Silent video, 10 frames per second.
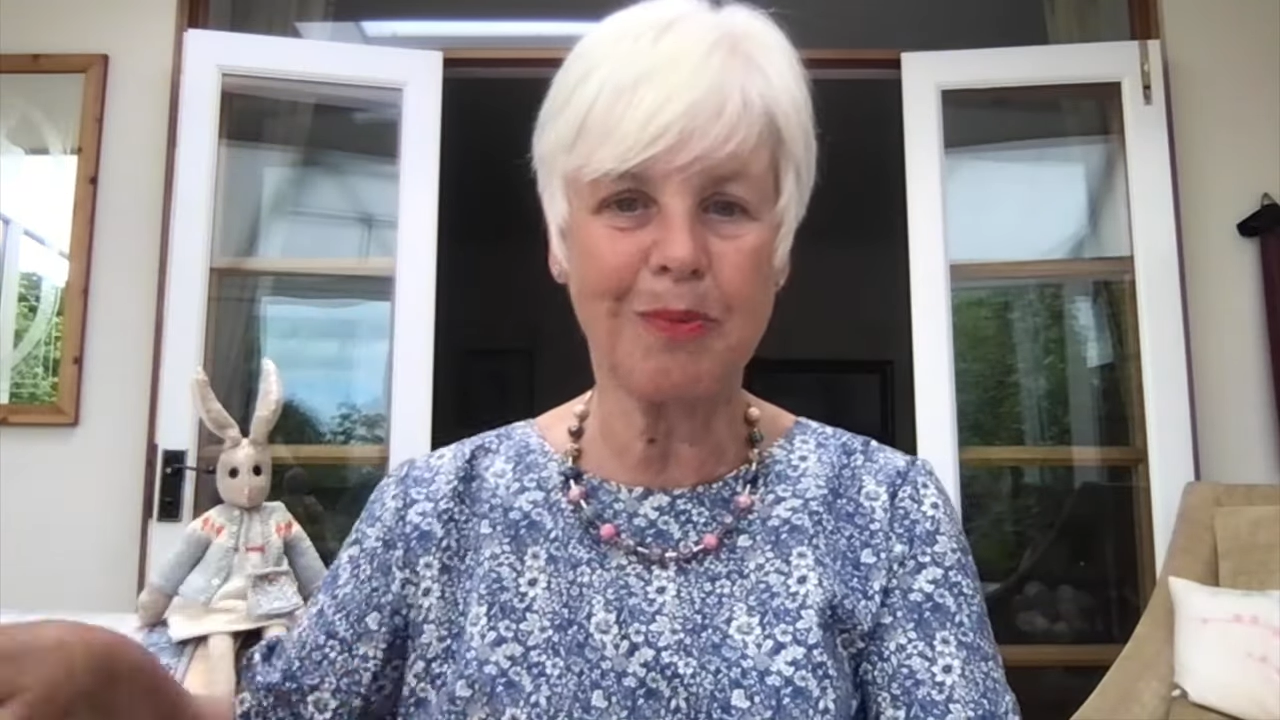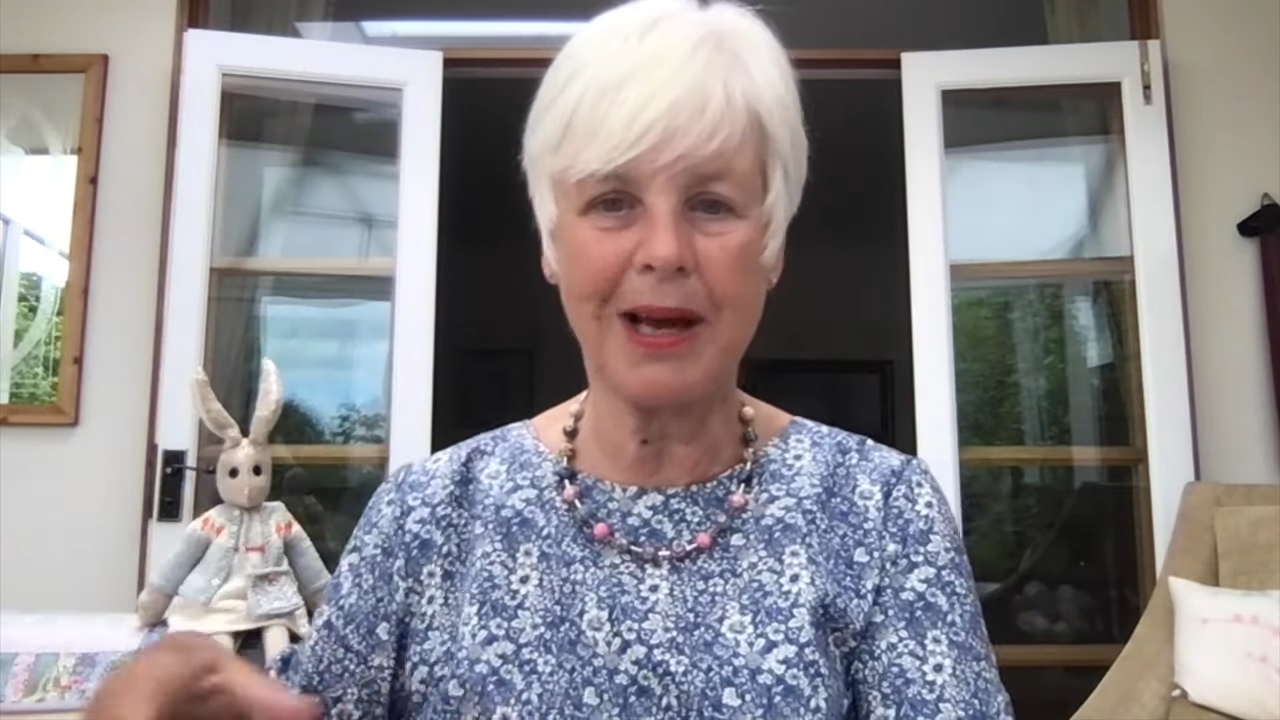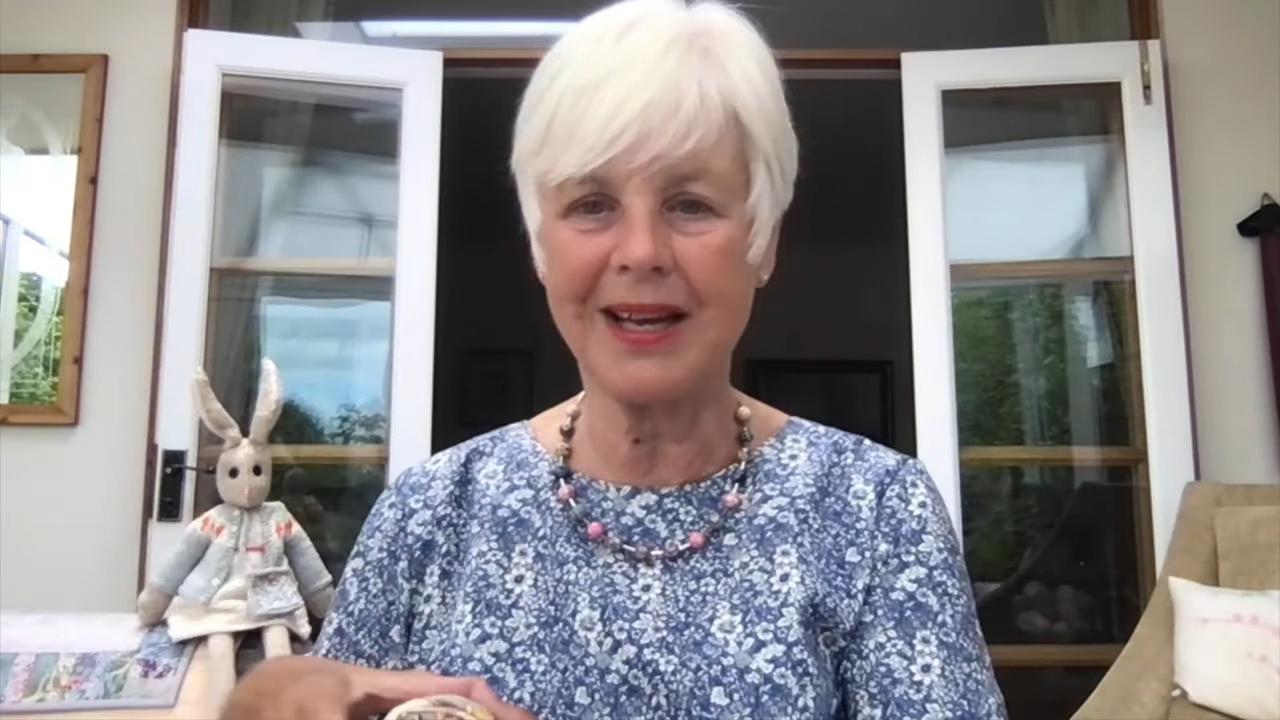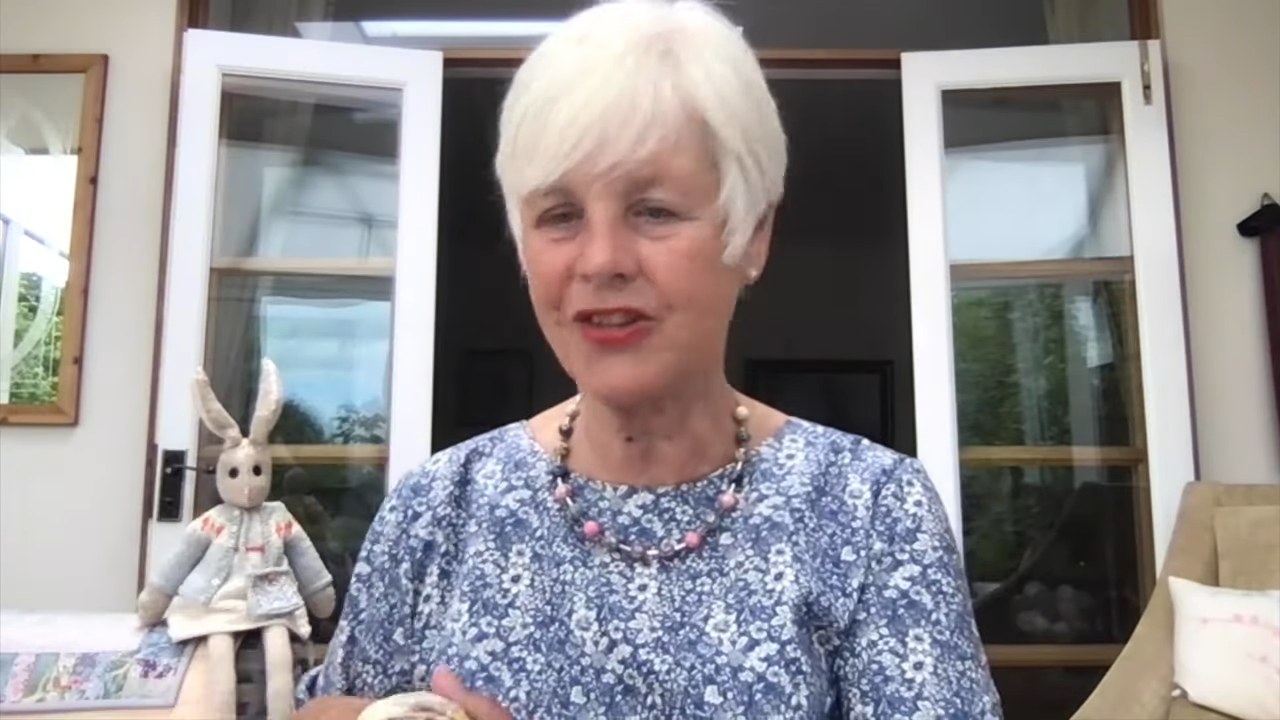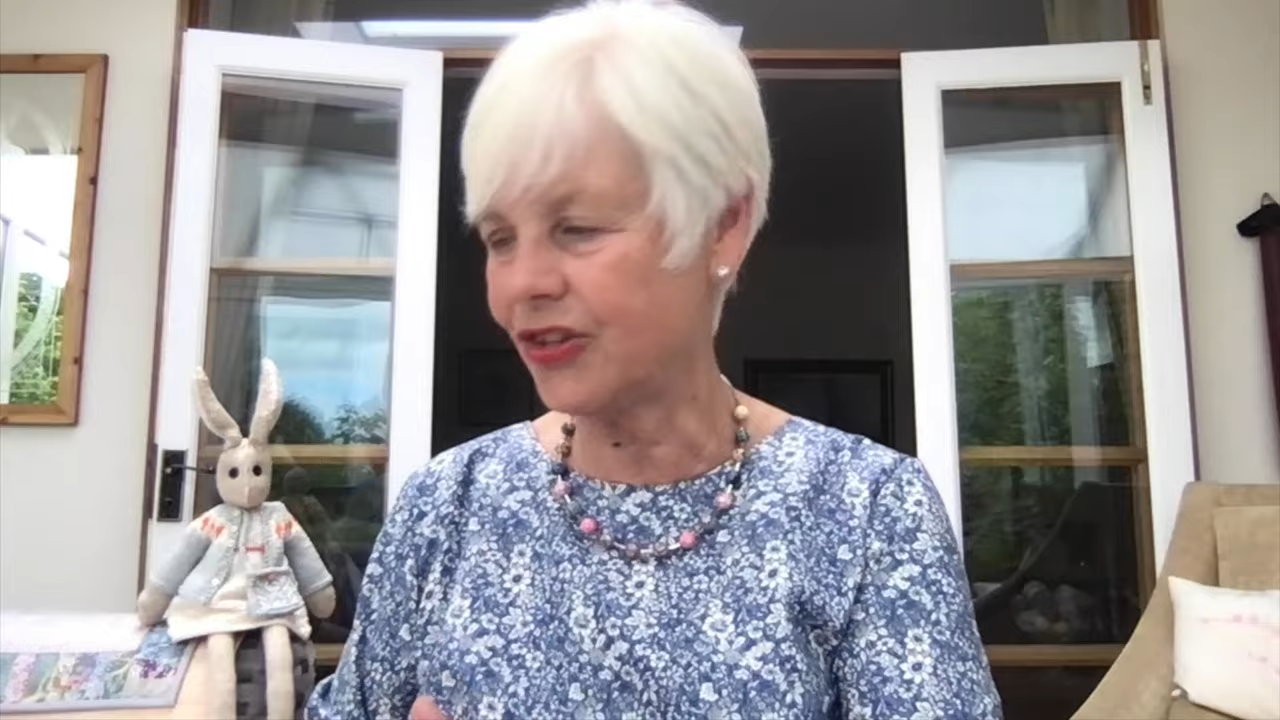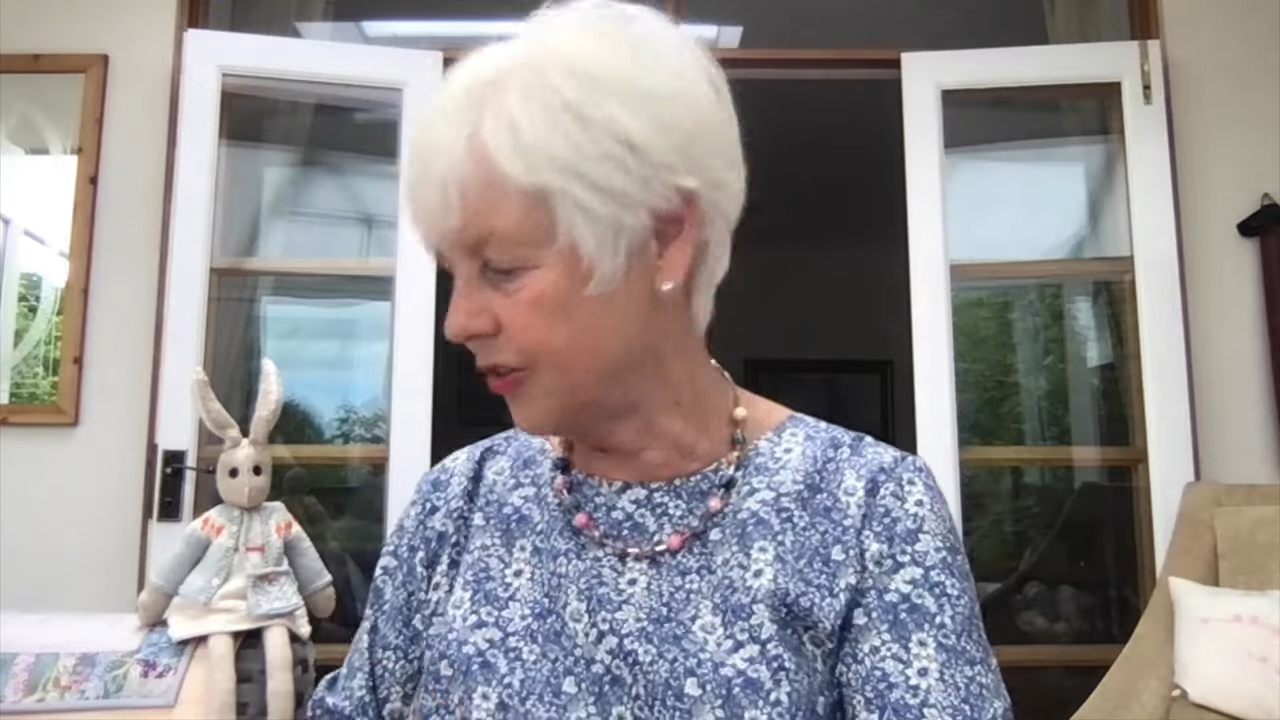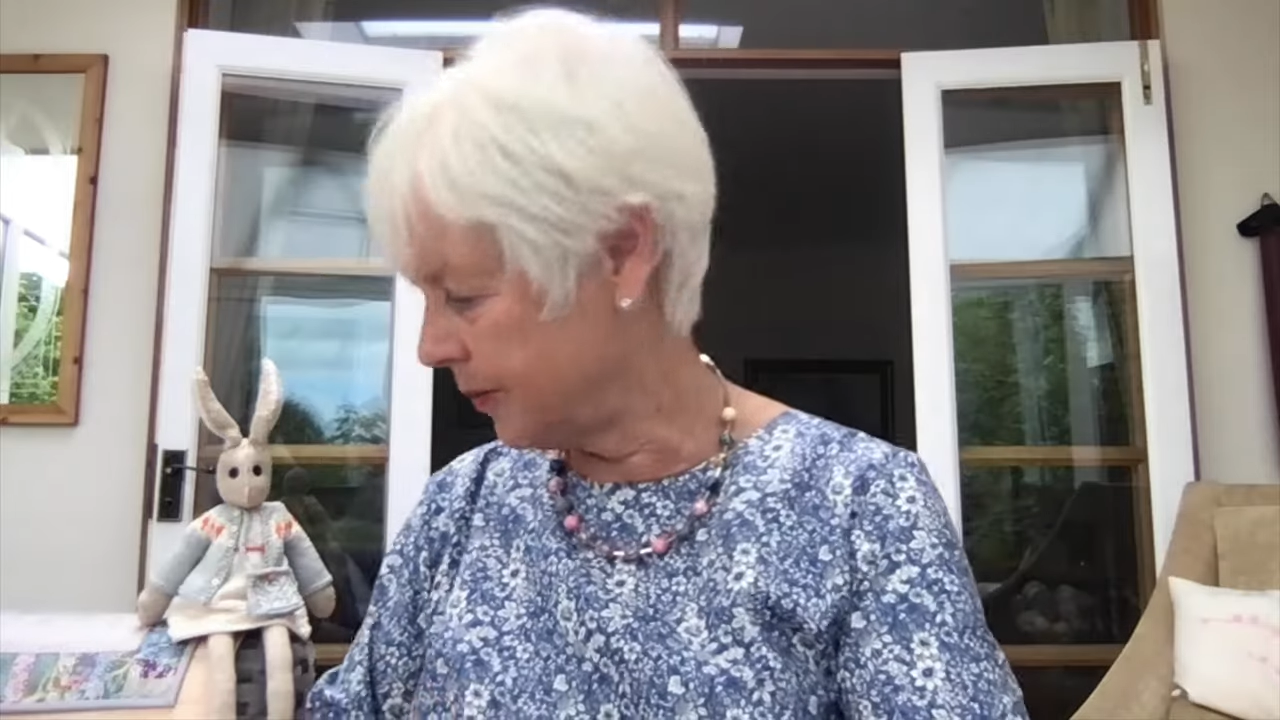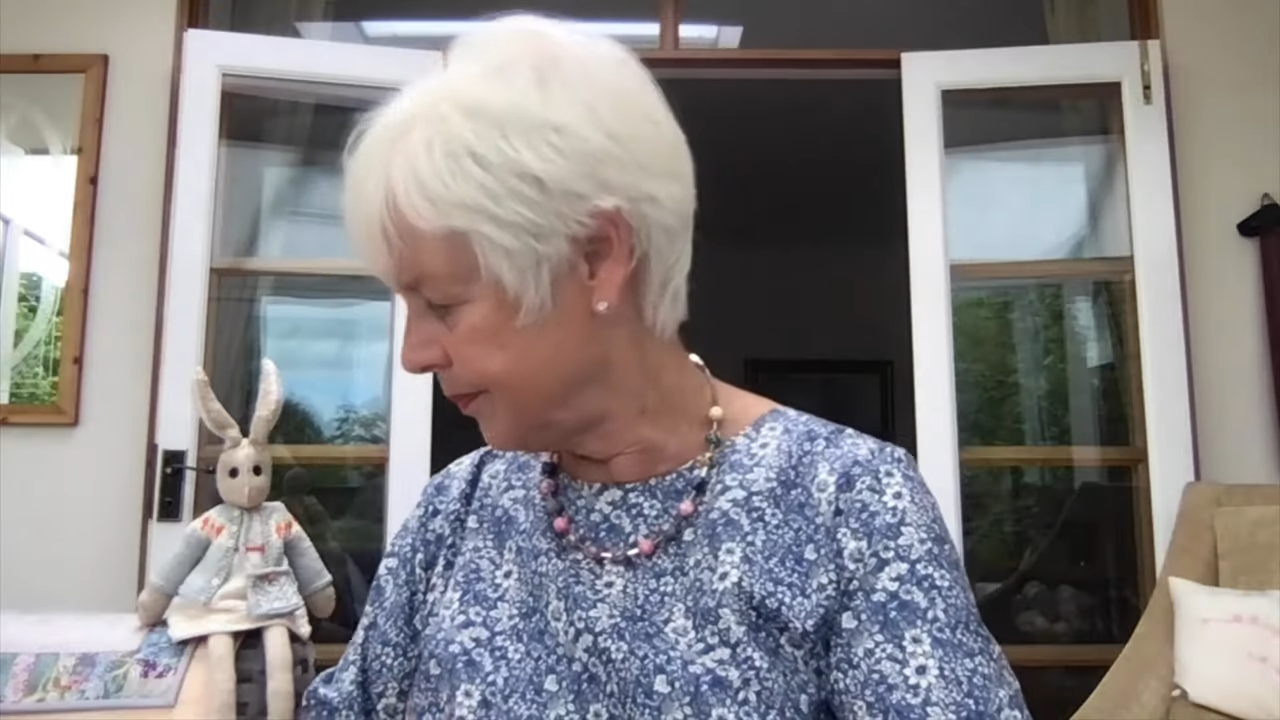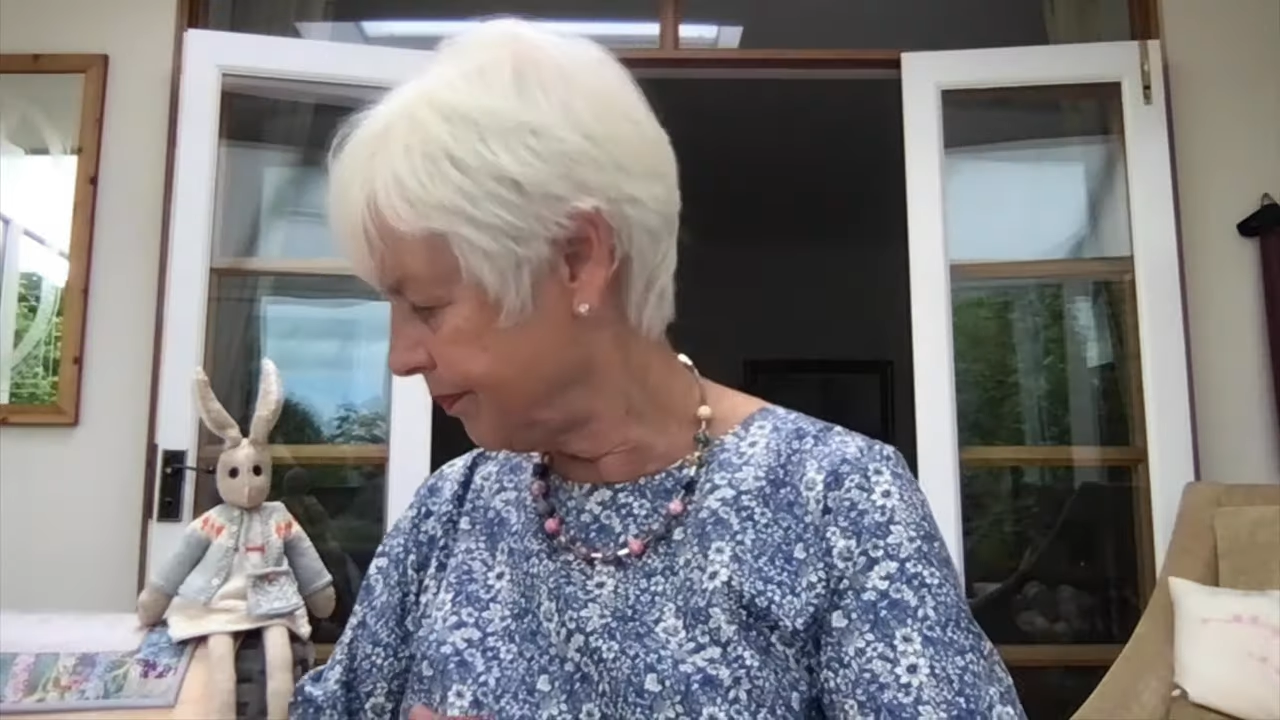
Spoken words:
pattern.